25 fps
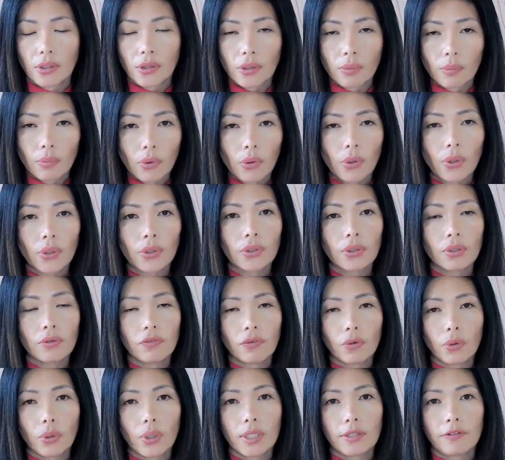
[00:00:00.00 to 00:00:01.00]
The more you
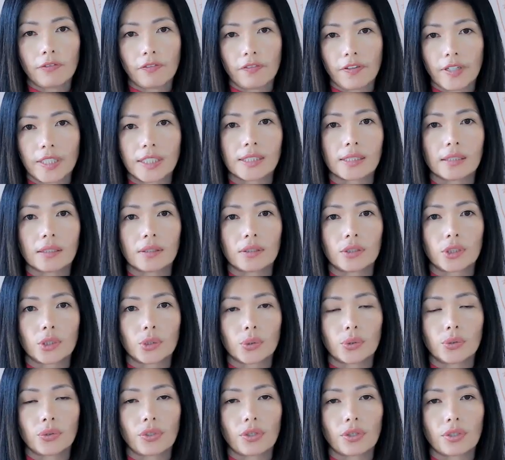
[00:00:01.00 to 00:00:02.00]
avoid facing the
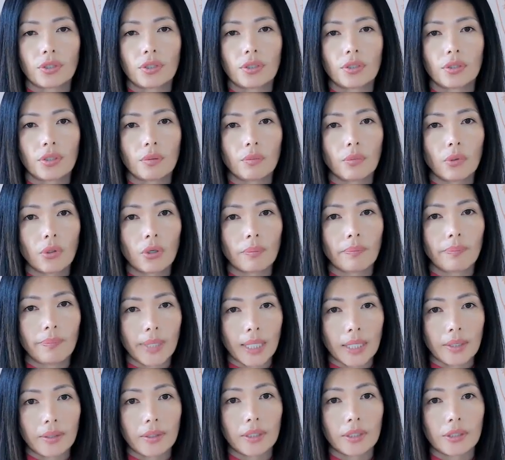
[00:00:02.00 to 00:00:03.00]
truth, the more
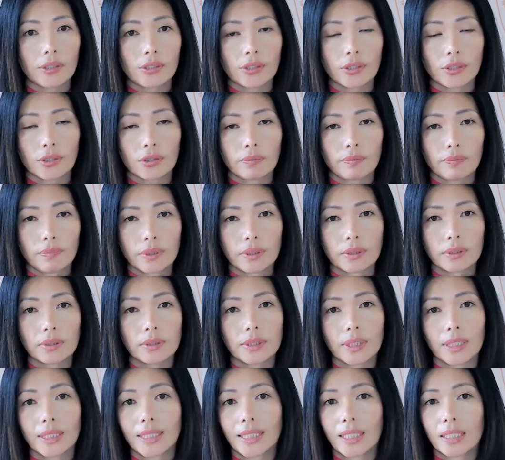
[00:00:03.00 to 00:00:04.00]
barriers you
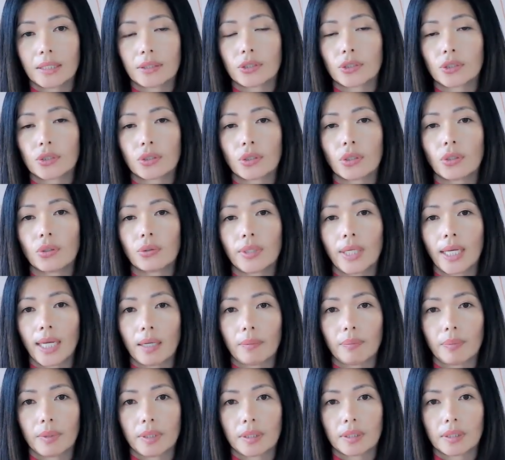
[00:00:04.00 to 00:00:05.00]
build against your own
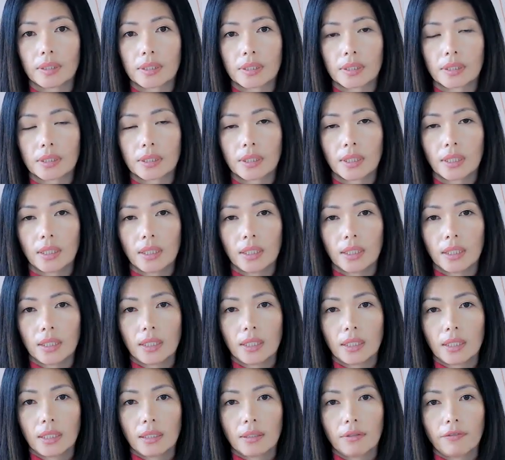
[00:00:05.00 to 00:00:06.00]
happiness.
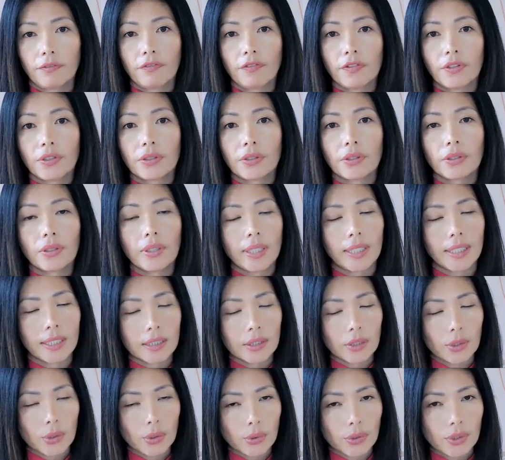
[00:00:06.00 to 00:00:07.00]
Fear and
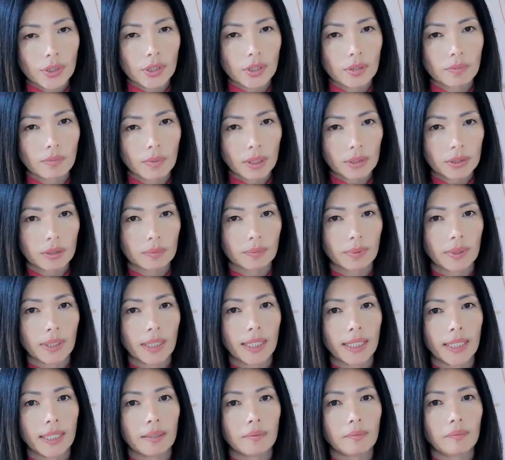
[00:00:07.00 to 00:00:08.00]
excuses
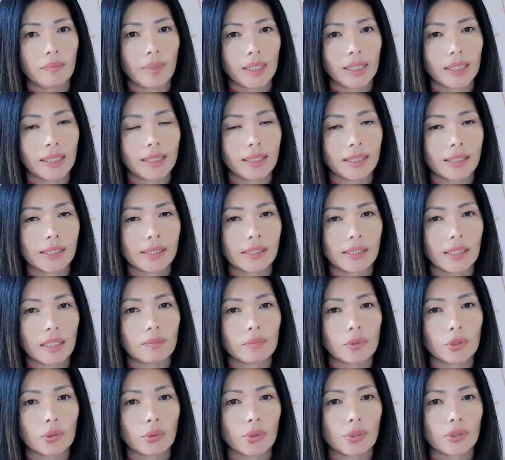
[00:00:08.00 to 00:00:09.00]
multiply, making the
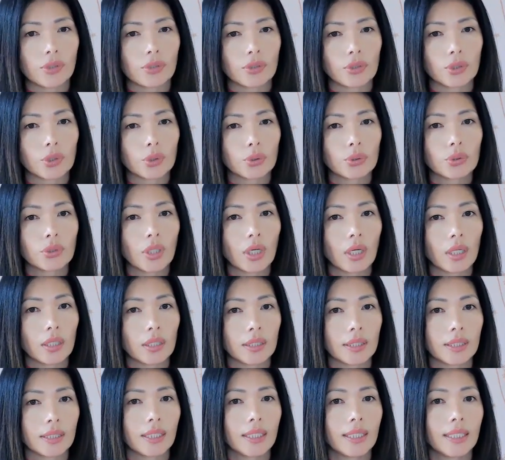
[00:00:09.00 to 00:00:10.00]
step towards your true
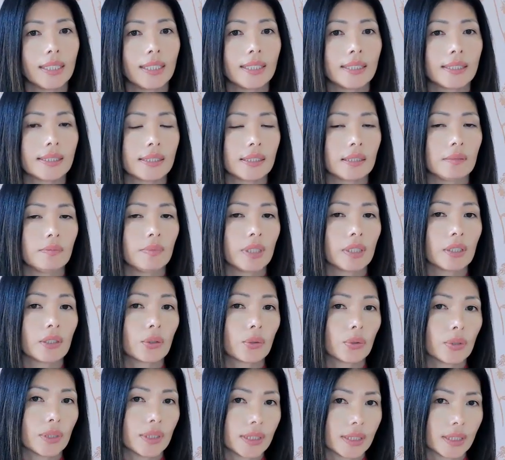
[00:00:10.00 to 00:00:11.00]
calling seem
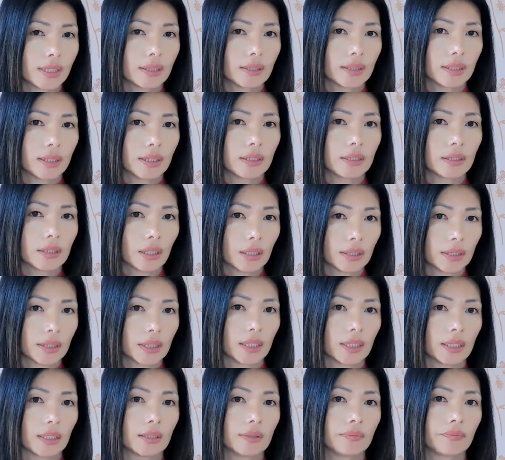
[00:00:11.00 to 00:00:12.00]
increasingly
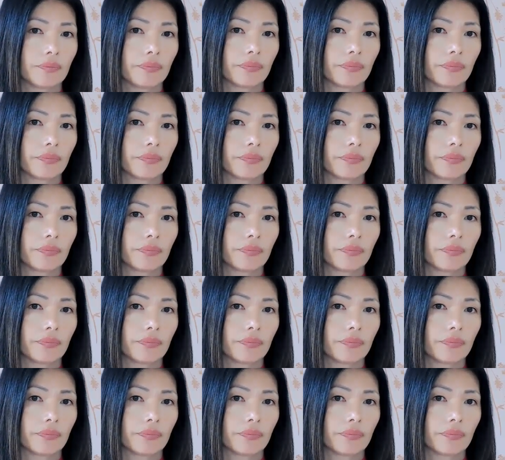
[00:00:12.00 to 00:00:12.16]
daunting.